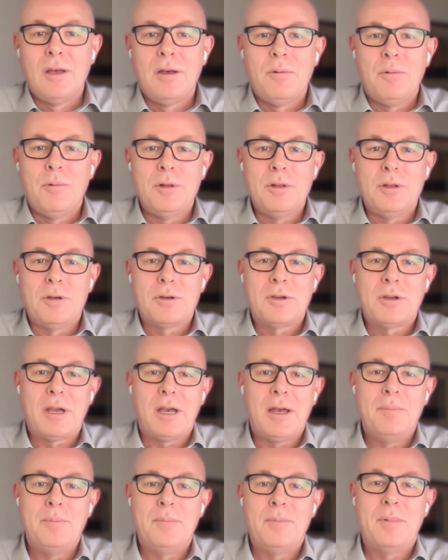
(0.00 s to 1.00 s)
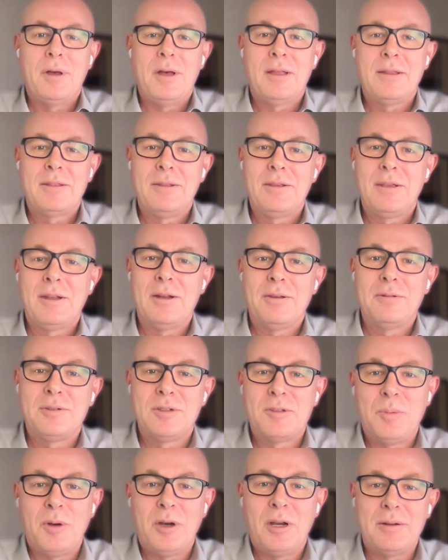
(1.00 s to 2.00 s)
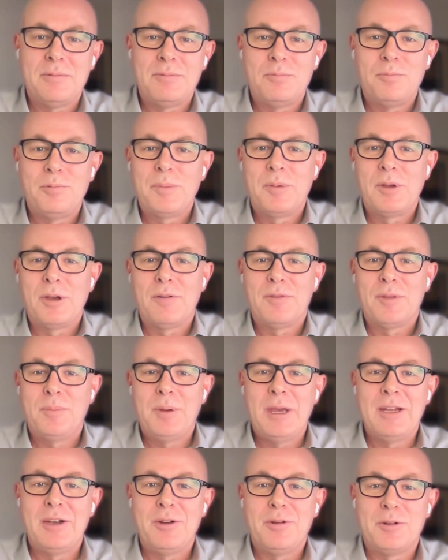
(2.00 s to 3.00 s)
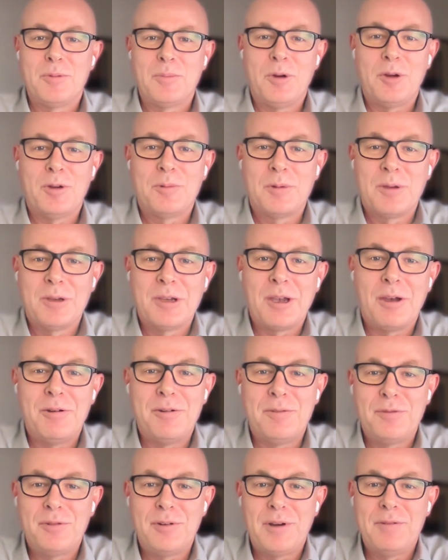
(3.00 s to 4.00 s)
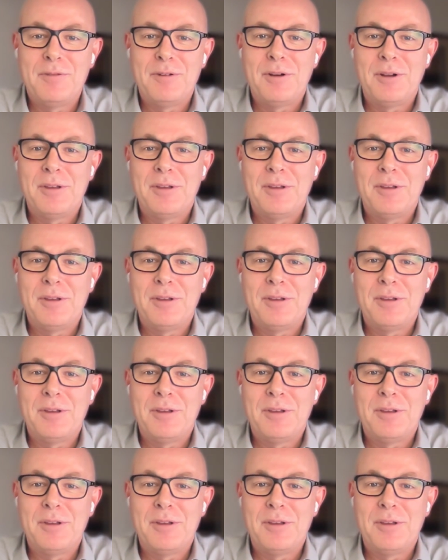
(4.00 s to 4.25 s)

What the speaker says: Well, look, despite ripping off the Pandora's box, we could go on forever. I